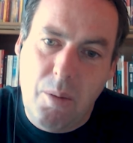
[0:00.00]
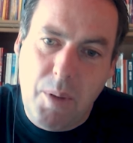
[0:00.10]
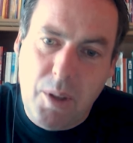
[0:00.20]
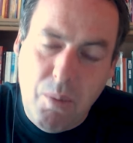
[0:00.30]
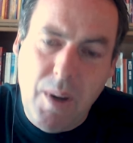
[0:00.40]

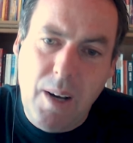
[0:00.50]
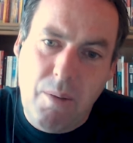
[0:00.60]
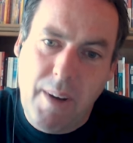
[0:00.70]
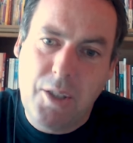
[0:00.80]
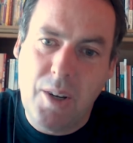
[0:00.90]
But the real
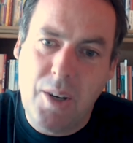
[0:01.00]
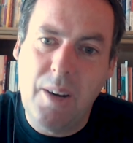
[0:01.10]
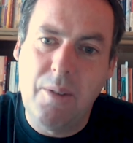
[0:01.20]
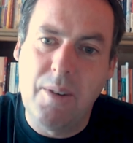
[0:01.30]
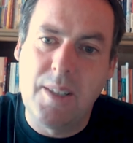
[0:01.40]
question
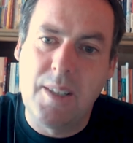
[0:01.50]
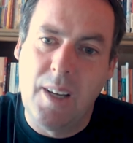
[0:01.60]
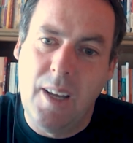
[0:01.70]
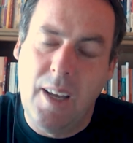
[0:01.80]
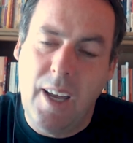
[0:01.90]
here is
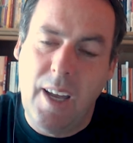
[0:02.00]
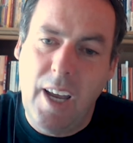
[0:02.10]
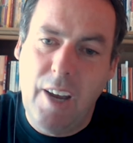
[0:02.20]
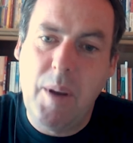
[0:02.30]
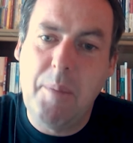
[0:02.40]

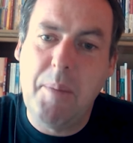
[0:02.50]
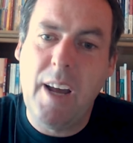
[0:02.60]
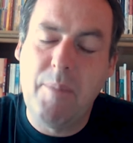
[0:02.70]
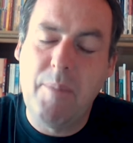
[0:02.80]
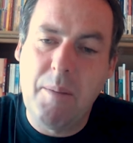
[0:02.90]
if people have been